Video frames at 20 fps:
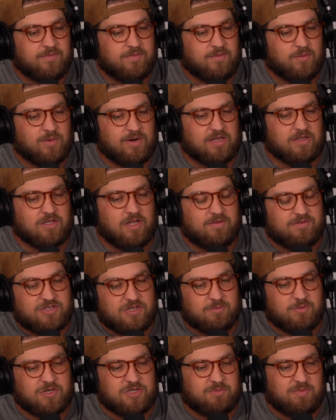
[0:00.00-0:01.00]
What I love so
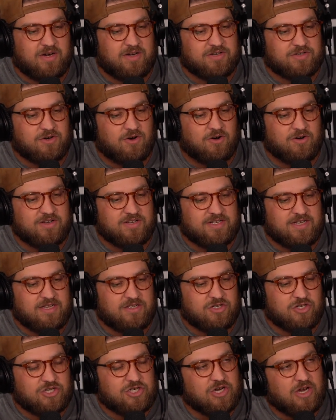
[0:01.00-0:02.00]
much about his heart is he
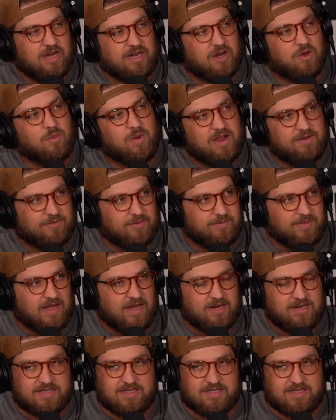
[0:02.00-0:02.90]
isn't shying away from that.